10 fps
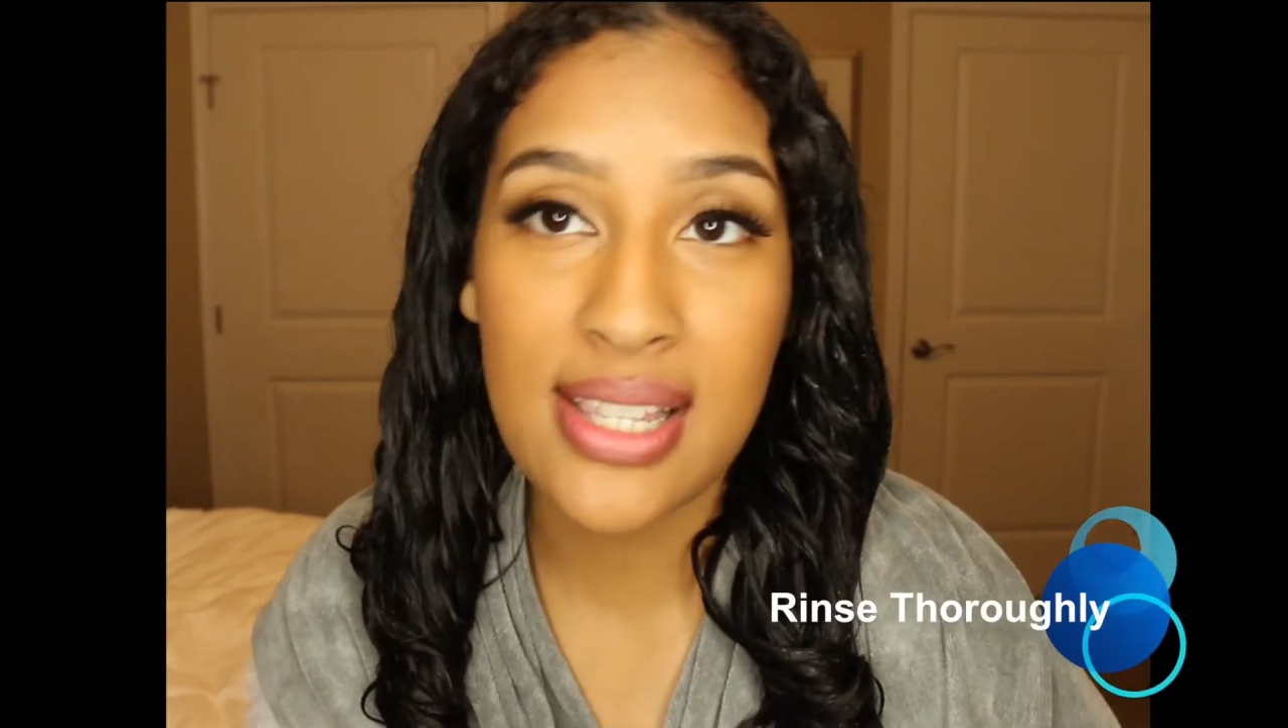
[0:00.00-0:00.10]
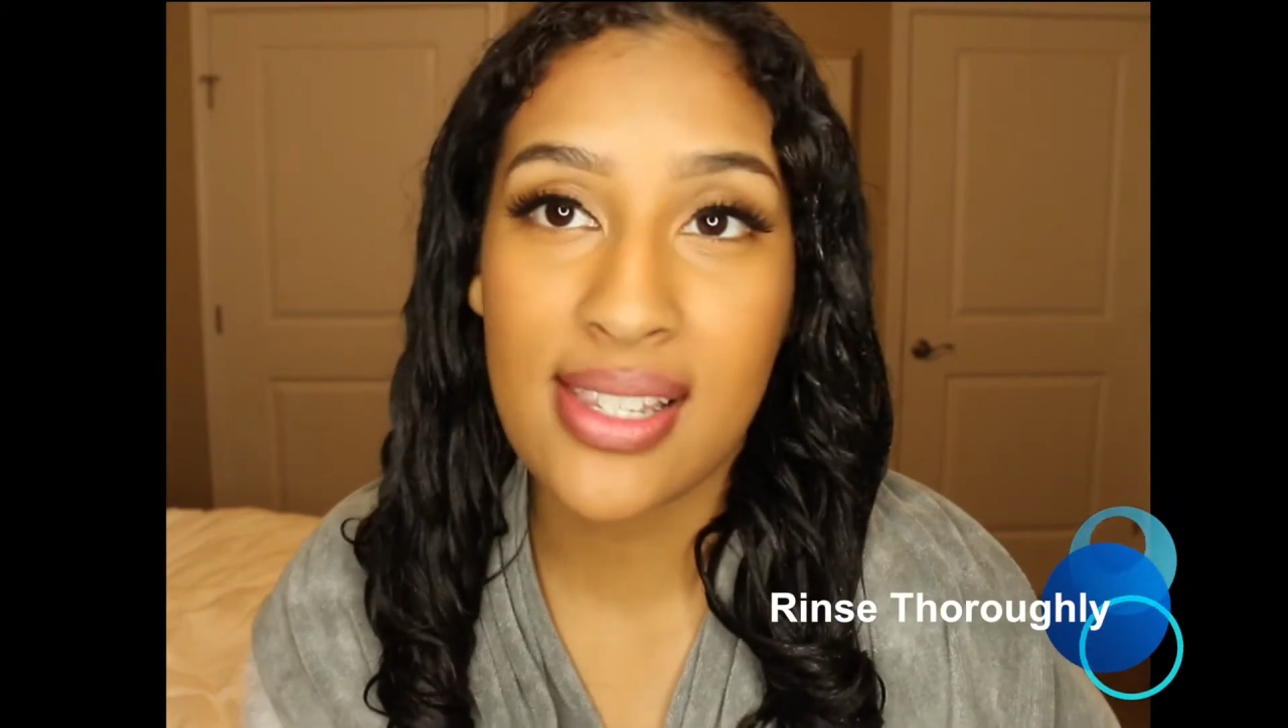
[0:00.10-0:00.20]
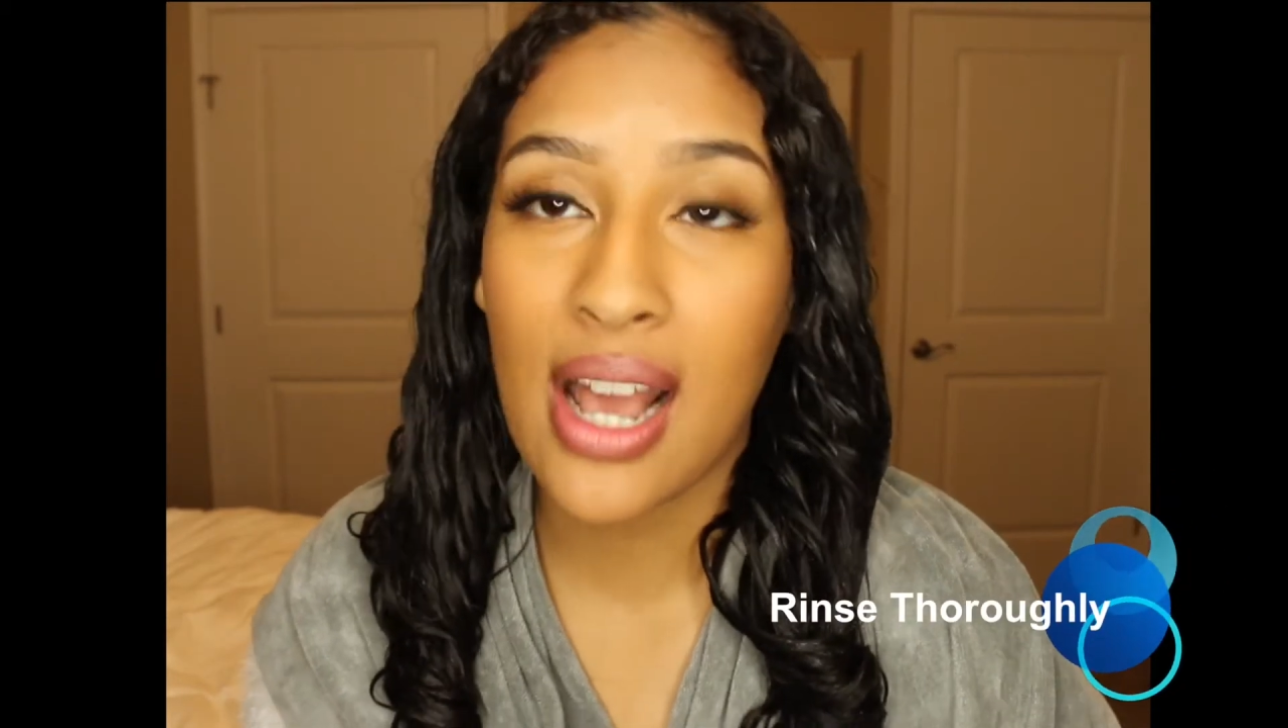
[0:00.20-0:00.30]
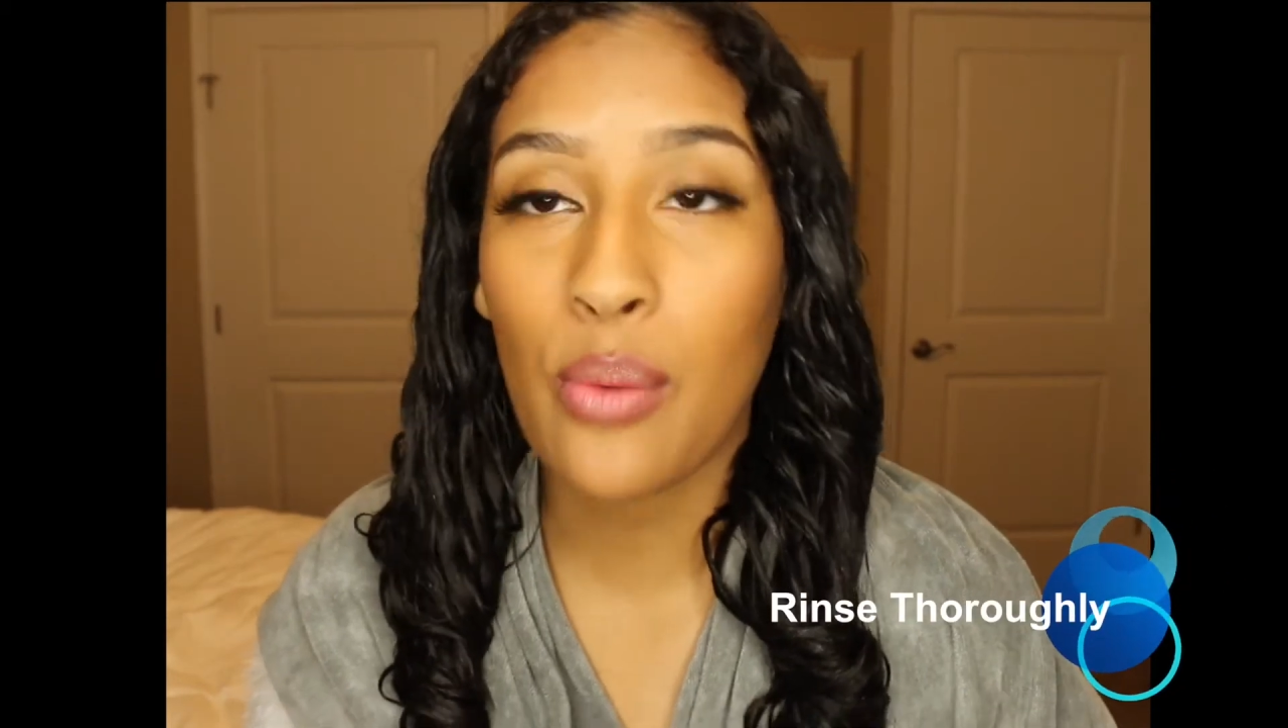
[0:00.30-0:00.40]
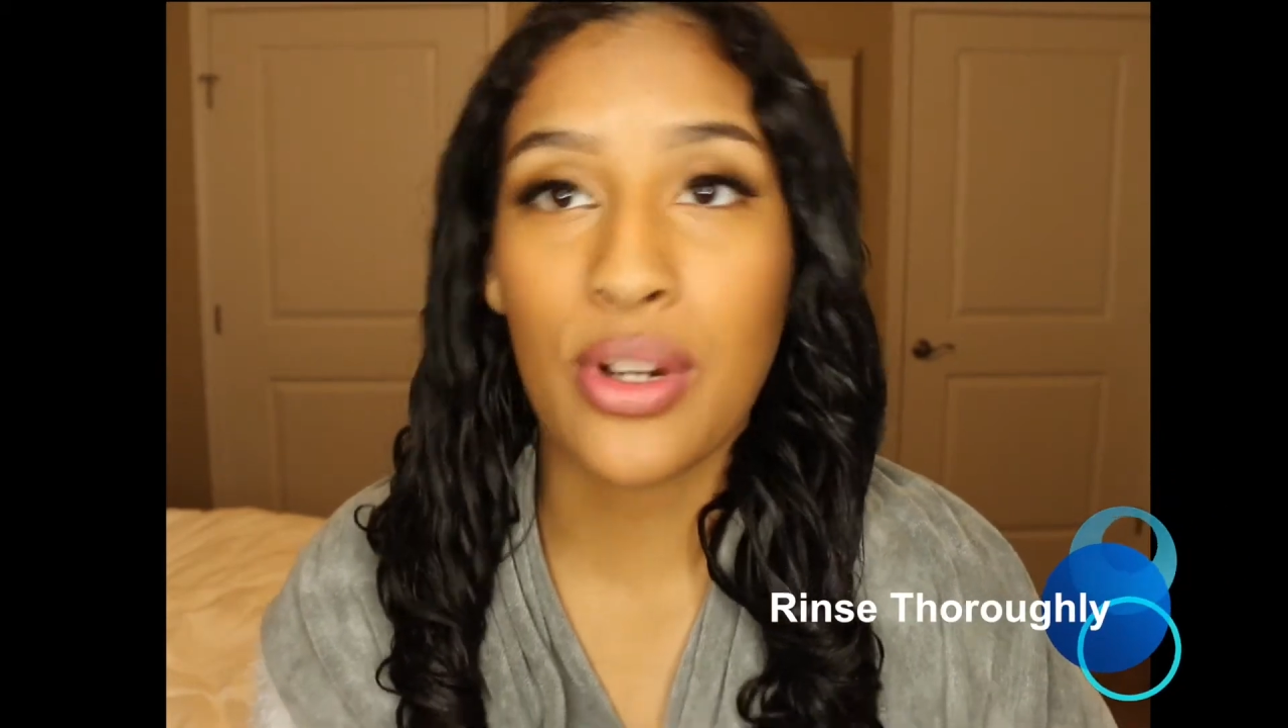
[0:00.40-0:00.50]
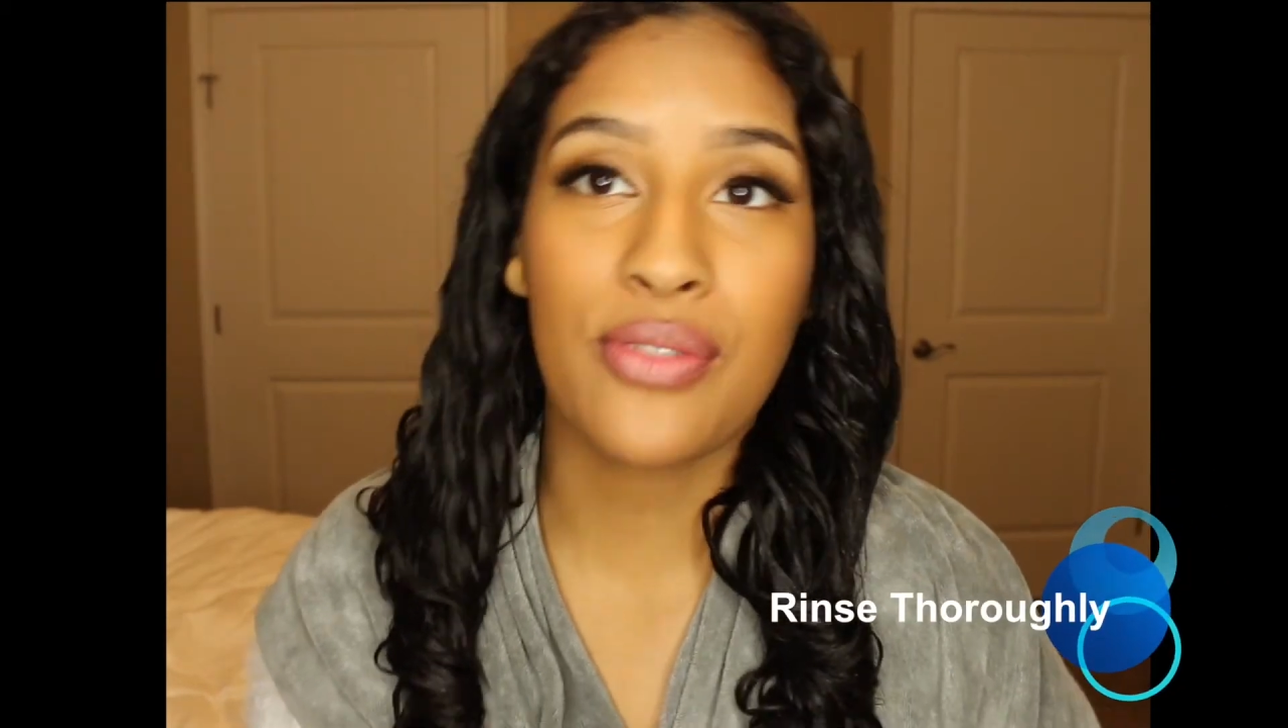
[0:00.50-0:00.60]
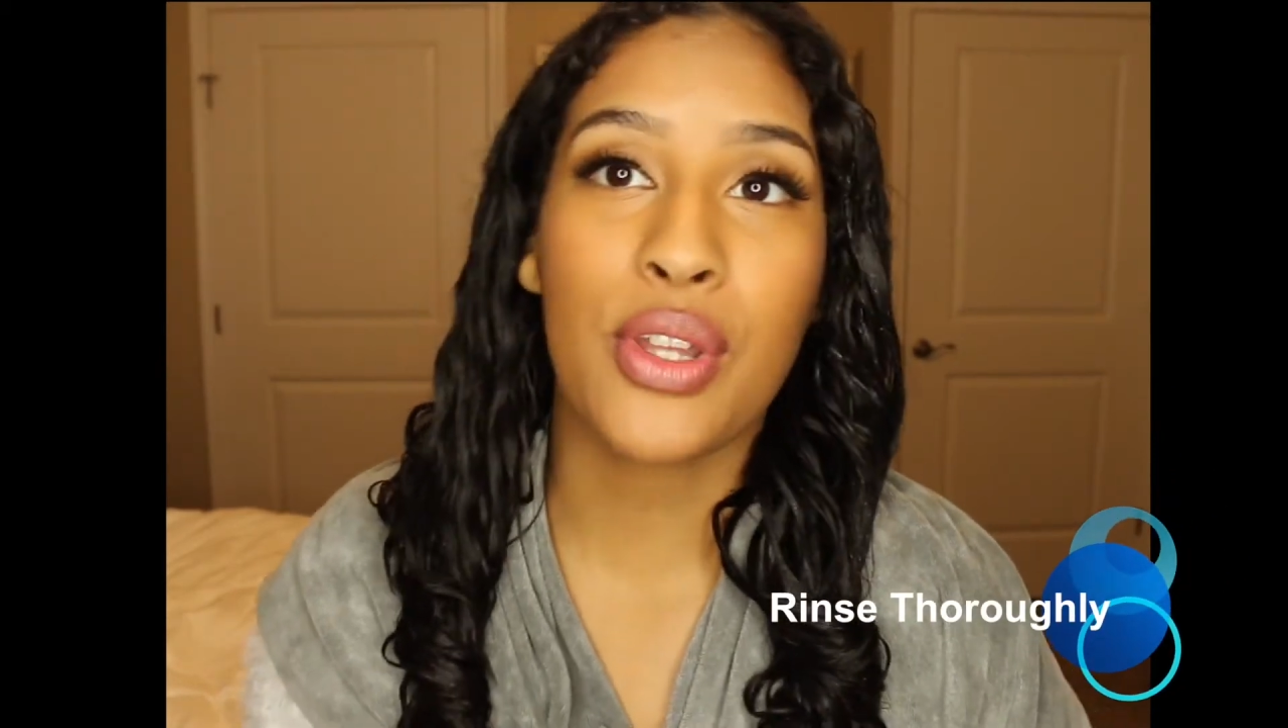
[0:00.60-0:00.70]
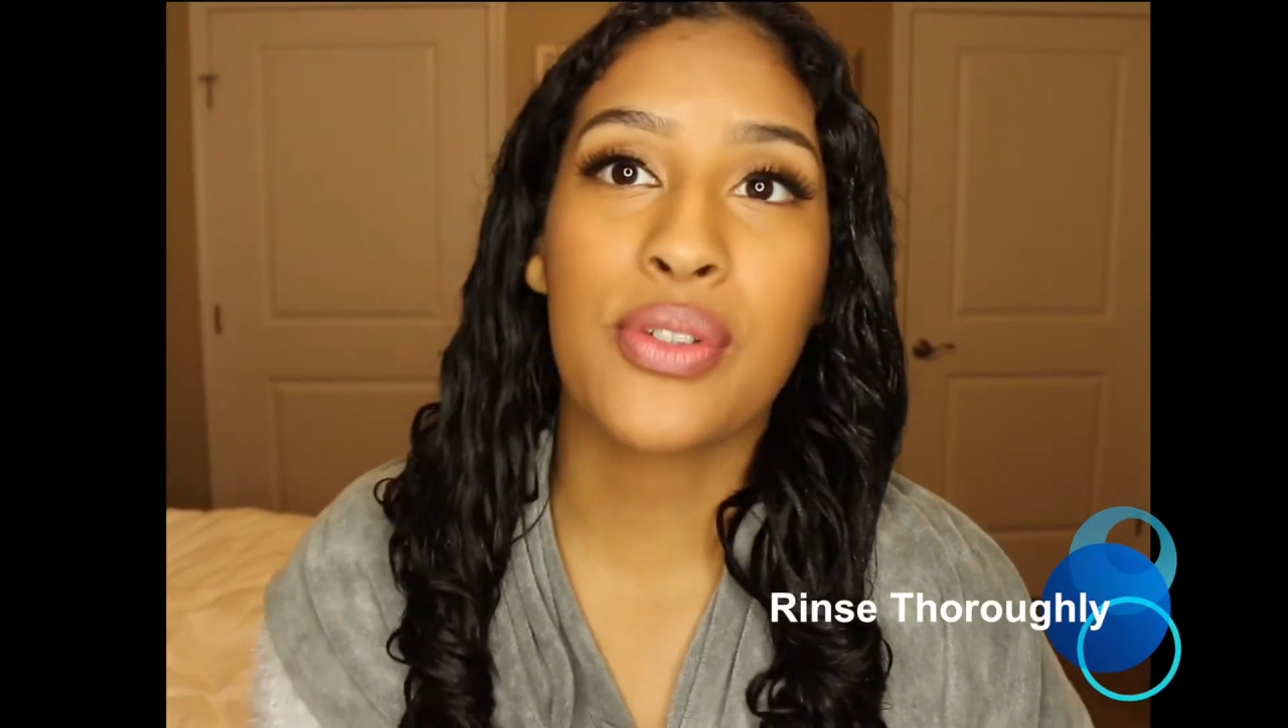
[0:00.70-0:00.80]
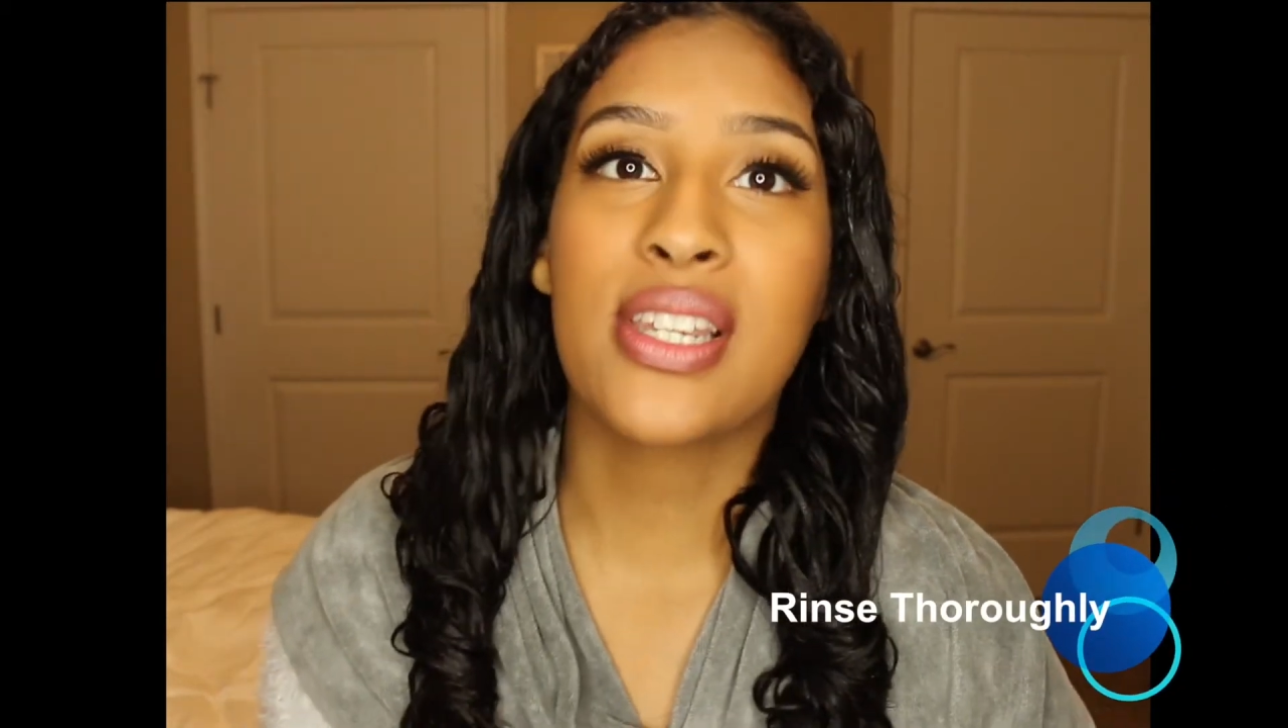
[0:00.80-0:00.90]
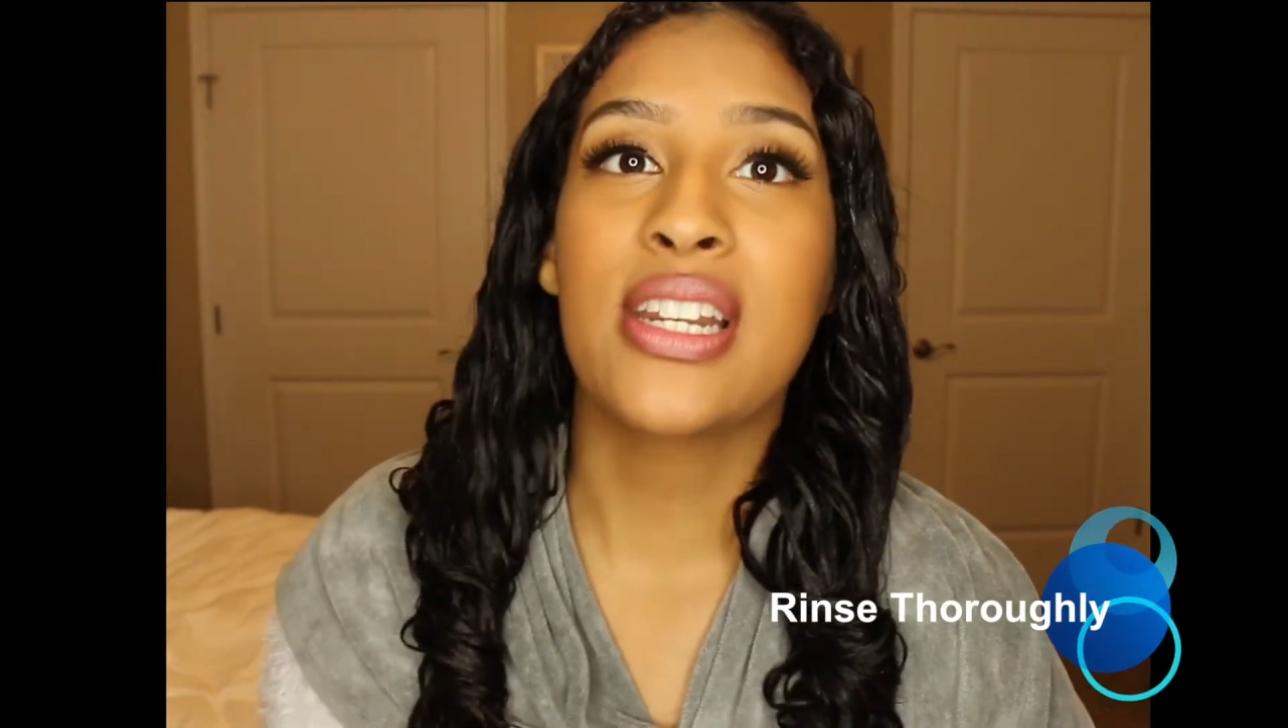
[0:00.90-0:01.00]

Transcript: It's not one of those